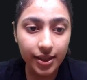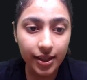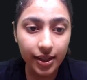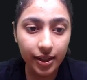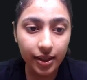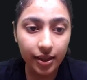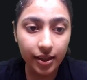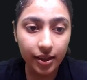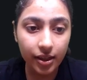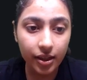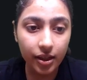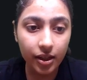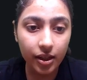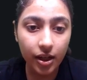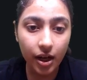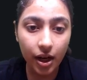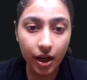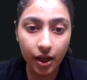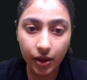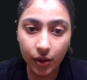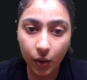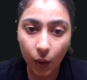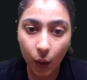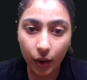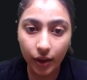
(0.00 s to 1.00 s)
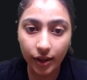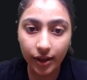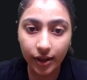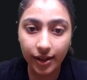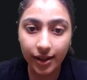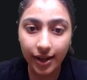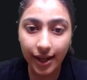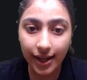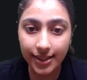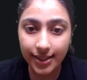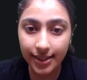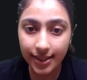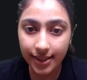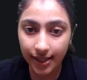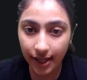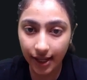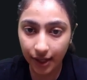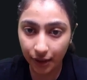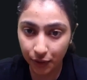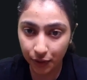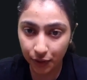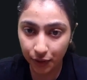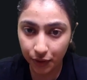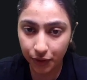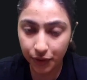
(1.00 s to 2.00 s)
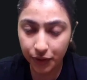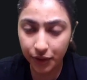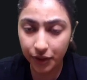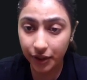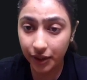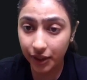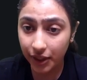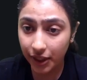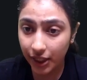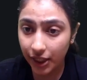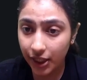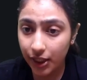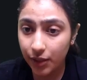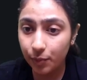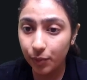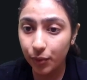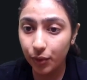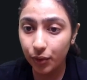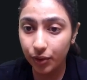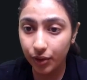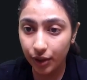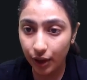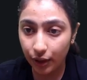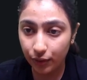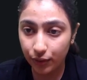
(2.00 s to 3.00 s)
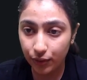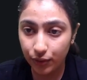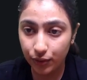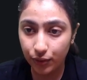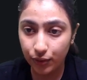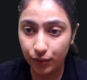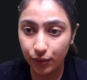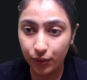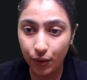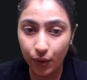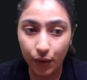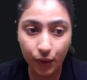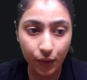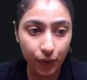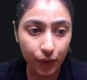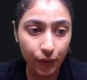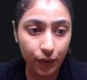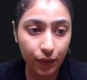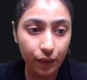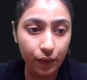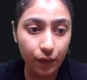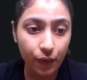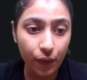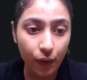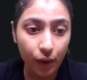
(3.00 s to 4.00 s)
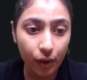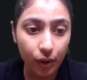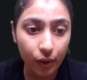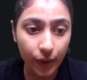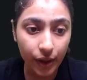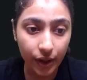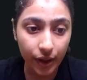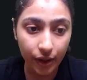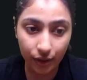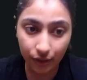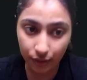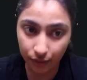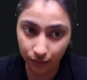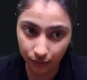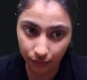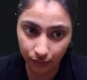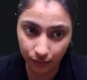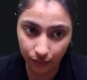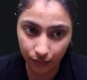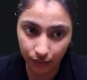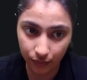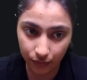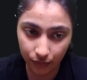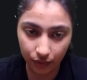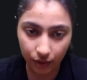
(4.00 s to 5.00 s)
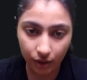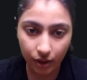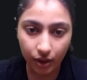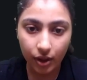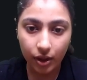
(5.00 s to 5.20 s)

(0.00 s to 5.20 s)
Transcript: in the unorganized sector need protection on the following issues.